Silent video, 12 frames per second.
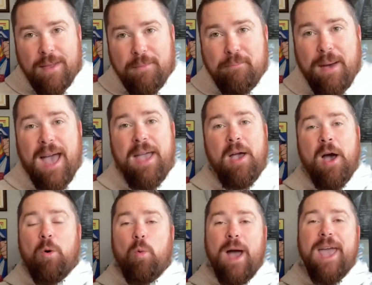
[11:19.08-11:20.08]
by
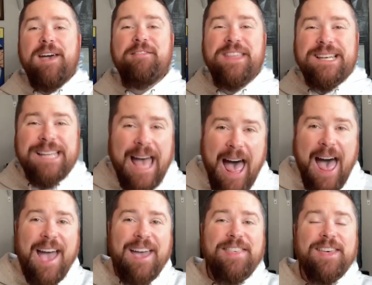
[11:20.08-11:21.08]
way of the
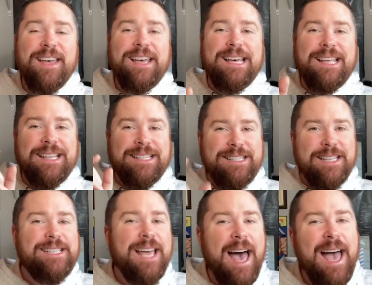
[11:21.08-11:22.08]
tithe, the
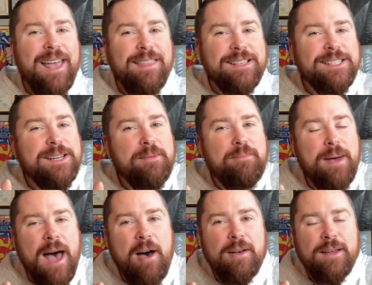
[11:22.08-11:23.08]
tithe isn't
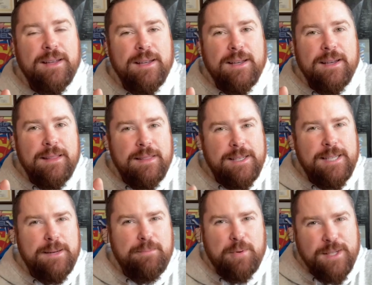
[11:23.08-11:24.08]
about the
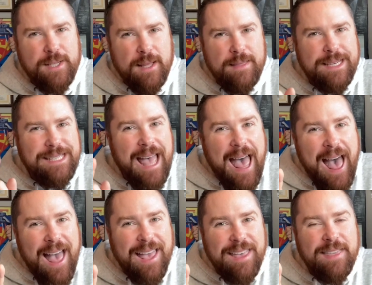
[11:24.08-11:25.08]
10%. The
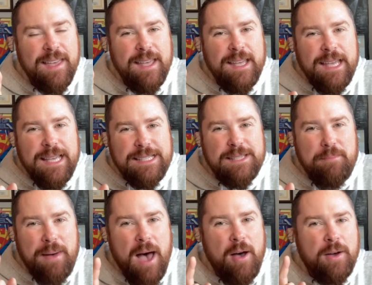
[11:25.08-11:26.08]
tithe is
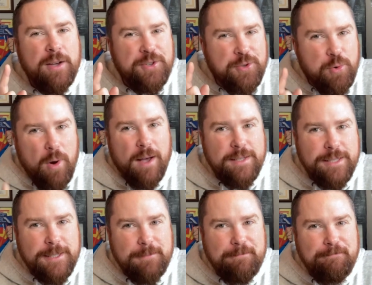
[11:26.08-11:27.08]
about
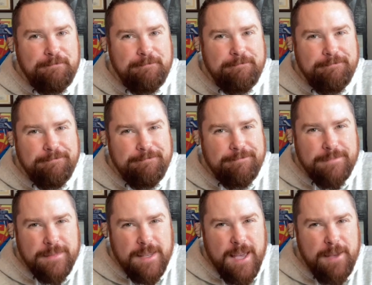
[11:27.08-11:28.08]
trust.
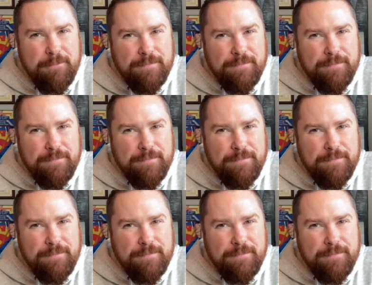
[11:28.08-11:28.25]
Okay?